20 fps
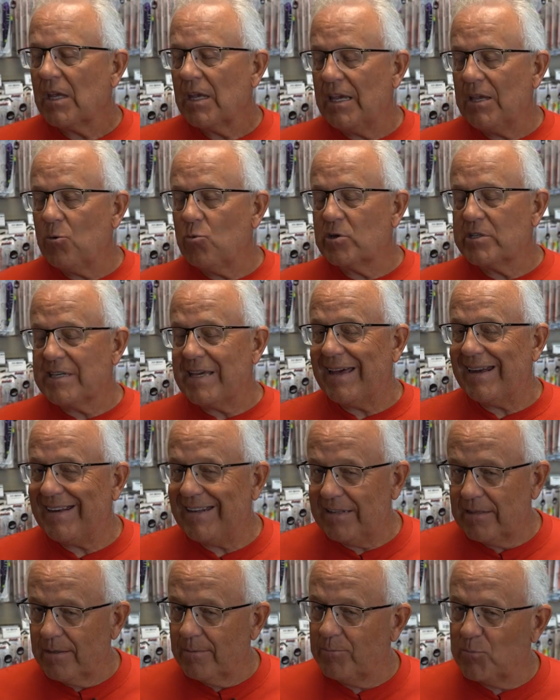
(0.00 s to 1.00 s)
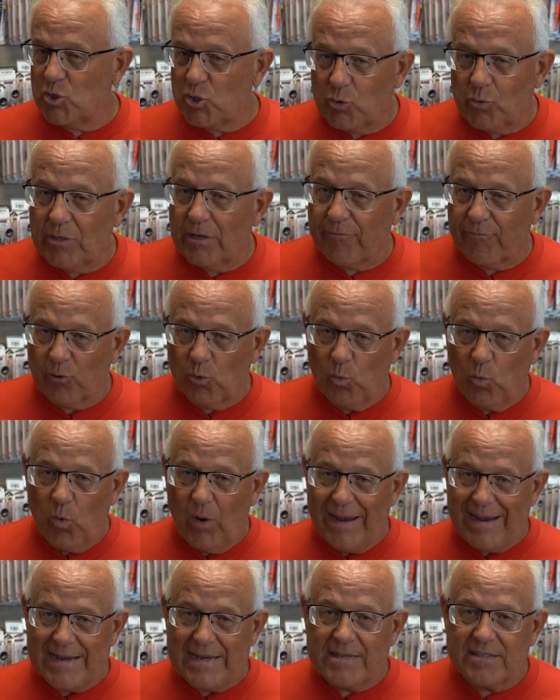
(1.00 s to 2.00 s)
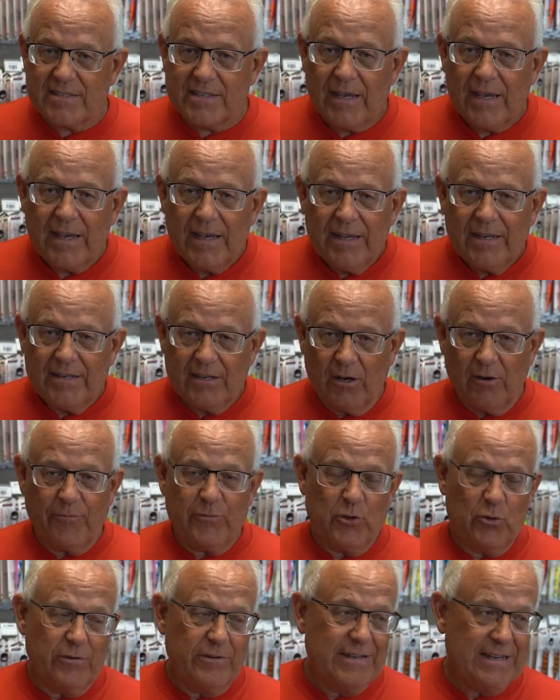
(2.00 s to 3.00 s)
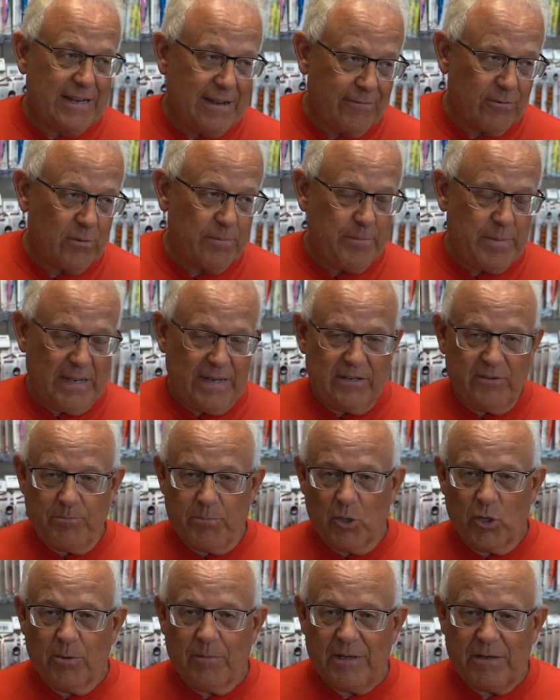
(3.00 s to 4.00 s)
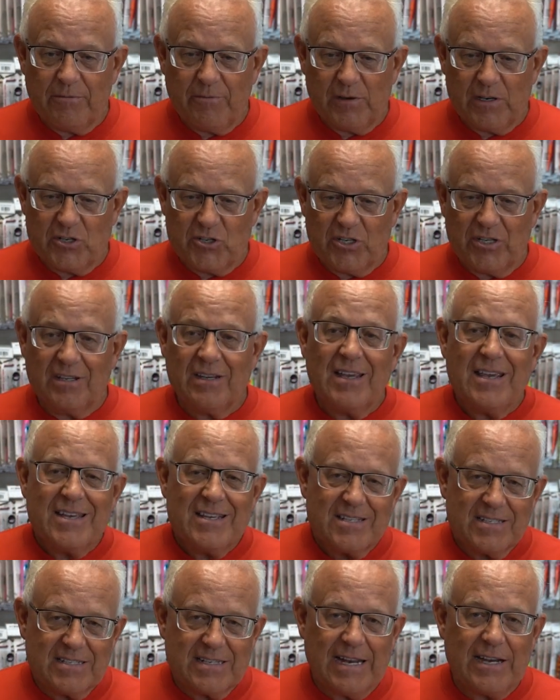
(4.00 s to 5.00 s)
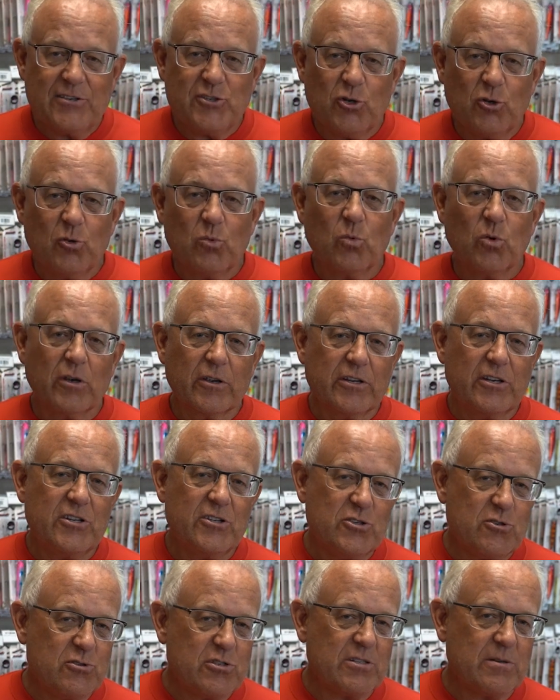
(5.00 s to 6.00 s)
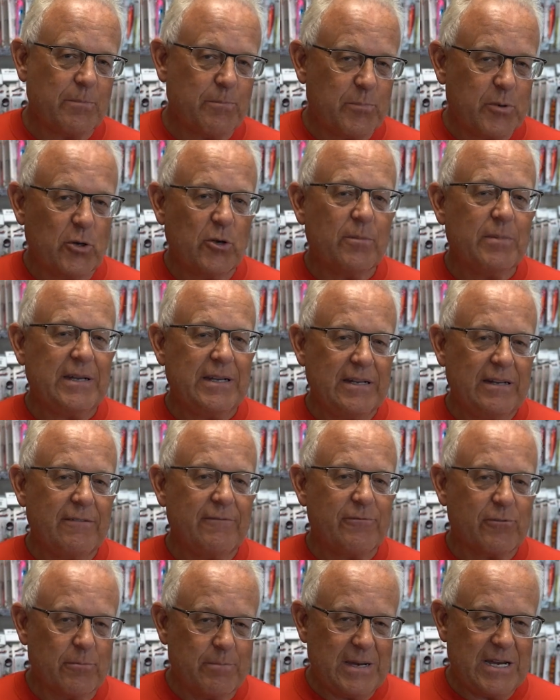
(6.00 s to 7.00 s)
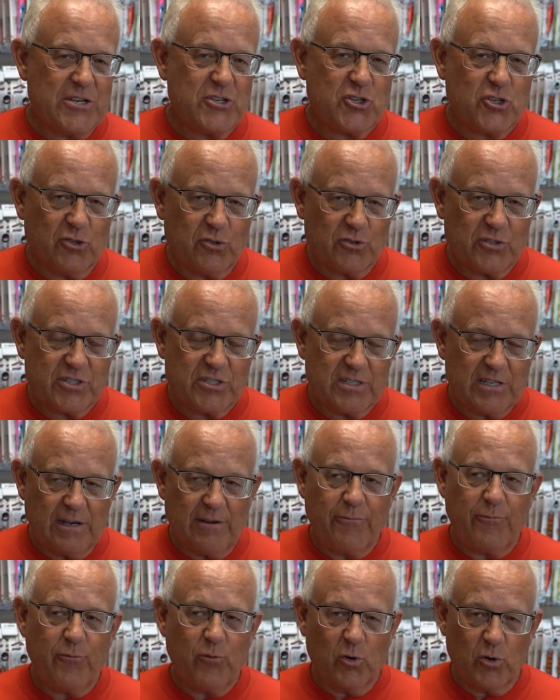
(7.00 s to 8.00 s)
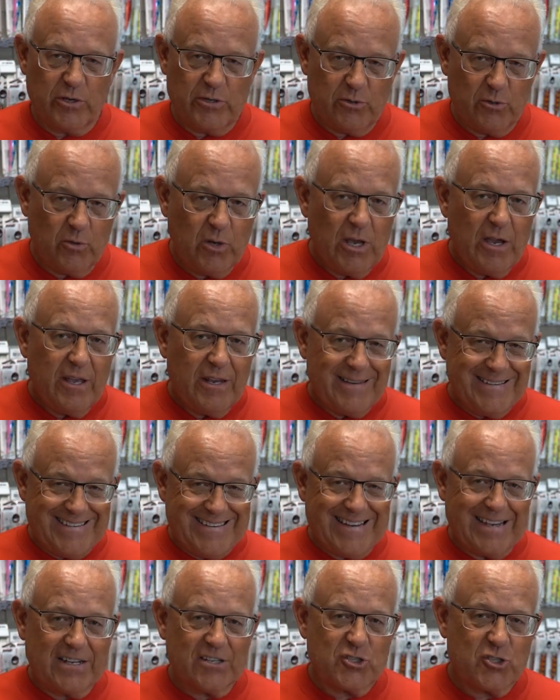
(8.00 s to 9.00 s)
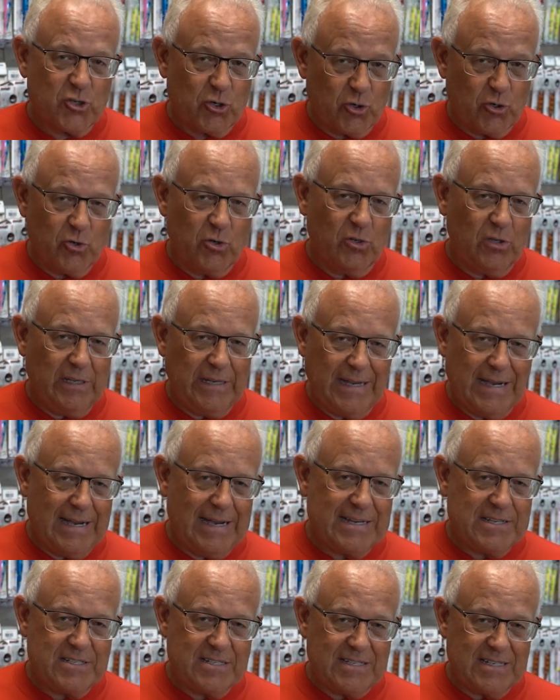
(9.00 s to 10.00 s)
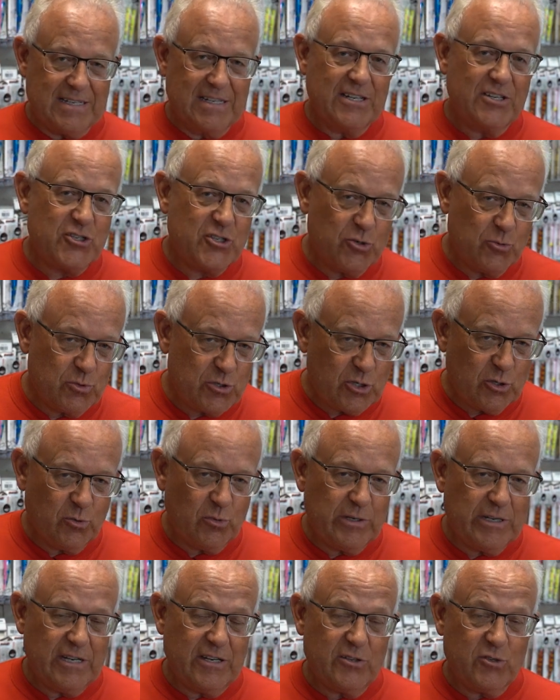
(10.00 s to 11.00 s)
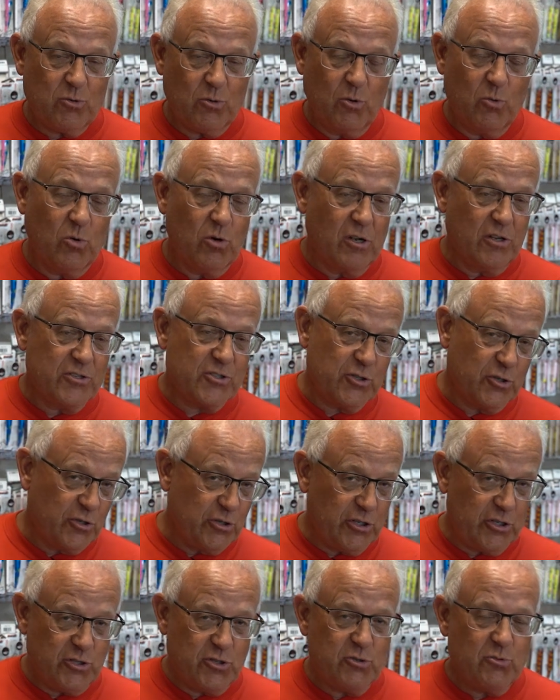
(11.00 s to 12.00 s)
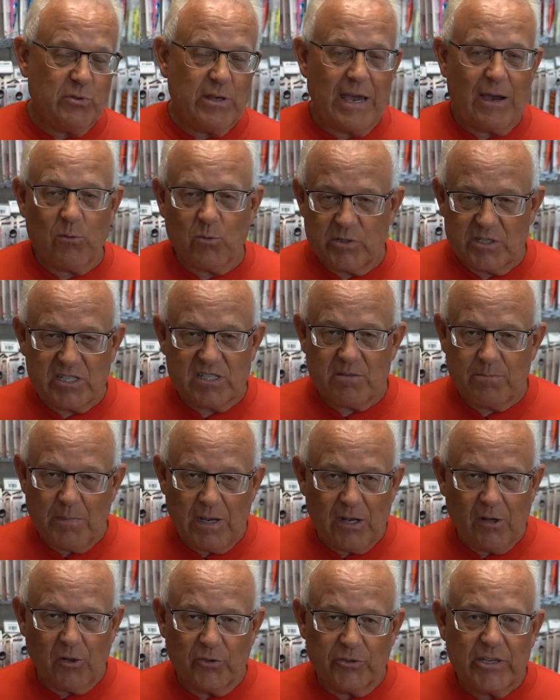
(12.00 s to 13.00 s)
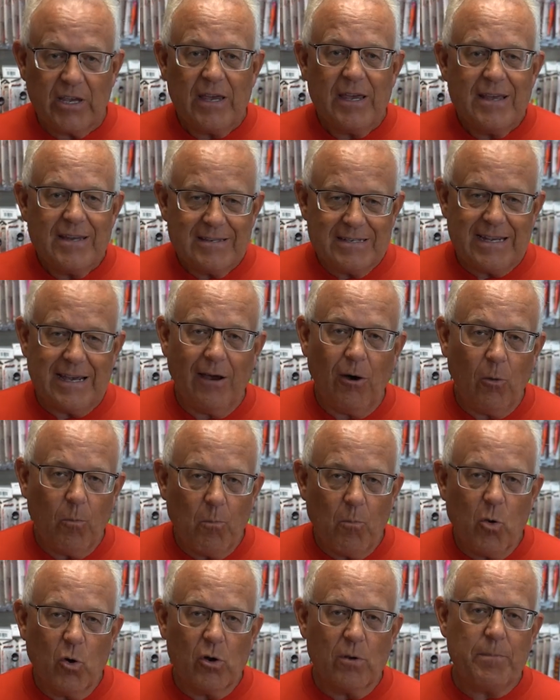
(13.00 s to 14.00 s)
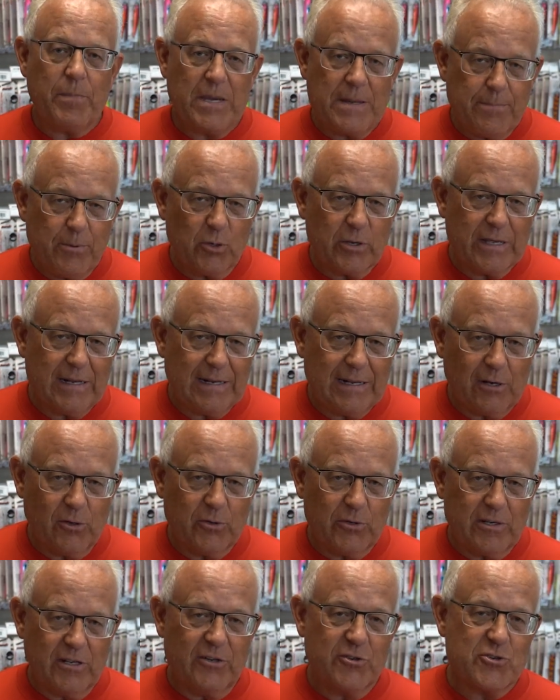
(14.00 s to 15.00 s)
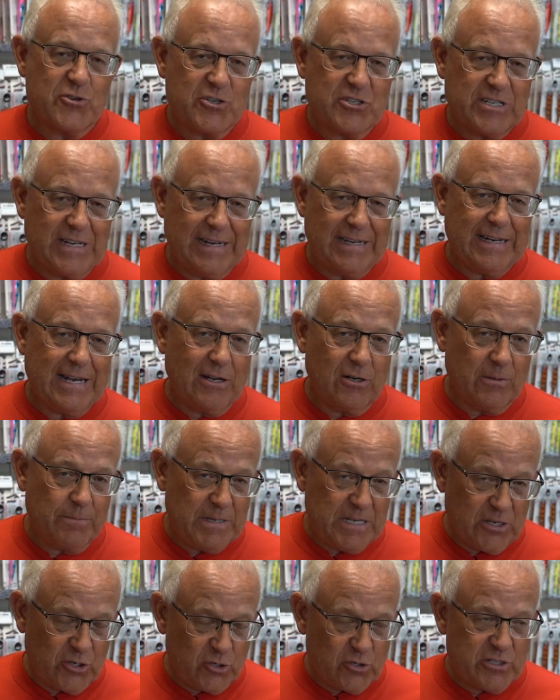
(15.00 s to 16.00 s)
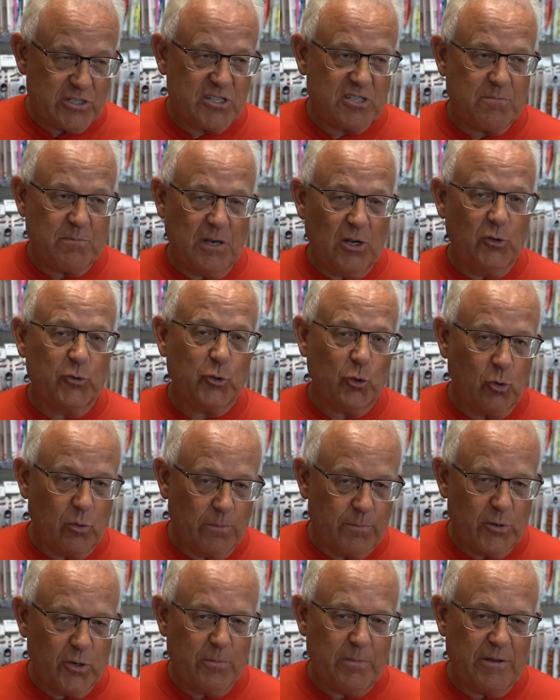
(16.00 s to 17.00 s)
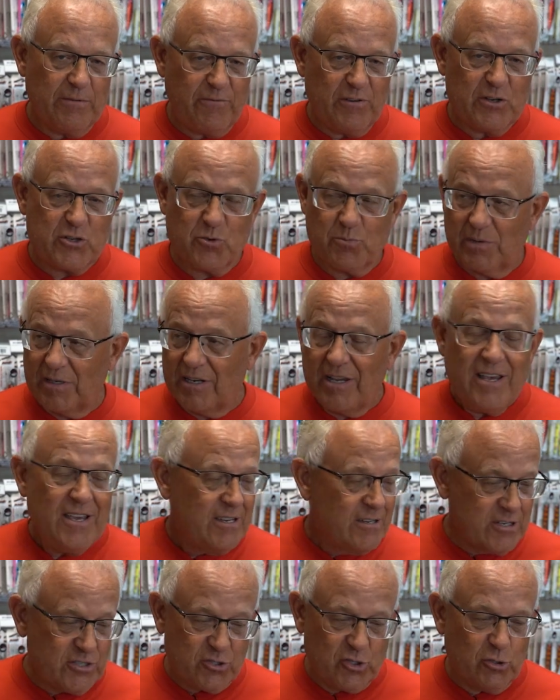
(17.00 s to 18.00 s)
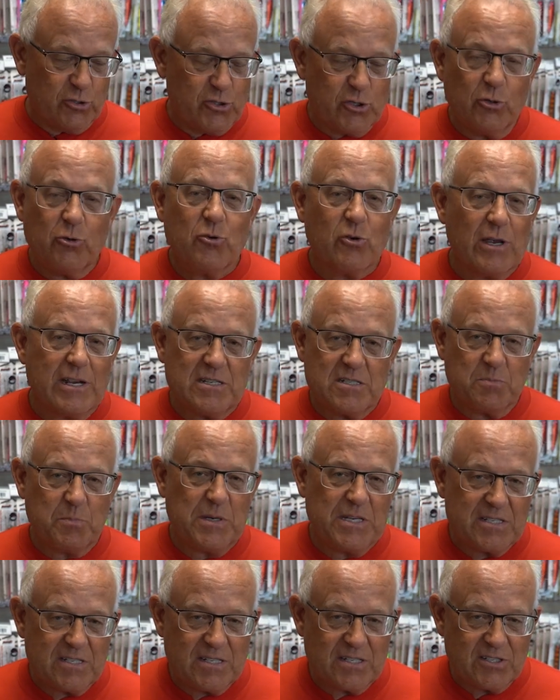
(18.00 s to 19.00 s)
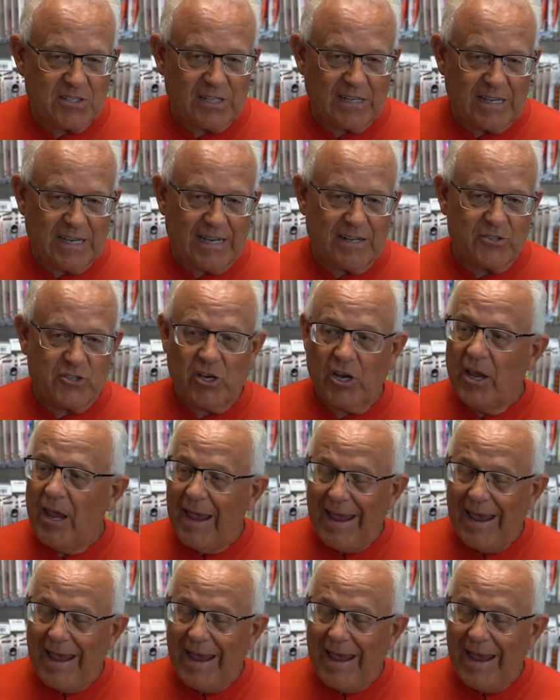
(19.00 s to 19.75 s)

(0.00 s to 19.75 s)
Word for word: He was getting them two different ways. Now, if you've never been Burbot fishing, stay tuned. We're gonna do some Burbot informational stuff for you next early ice to get you tuned into it. We're also gonna do that with smelt to help more people get out and understand how to be a good smelt or Burbot fisherman, because they're two great species to catch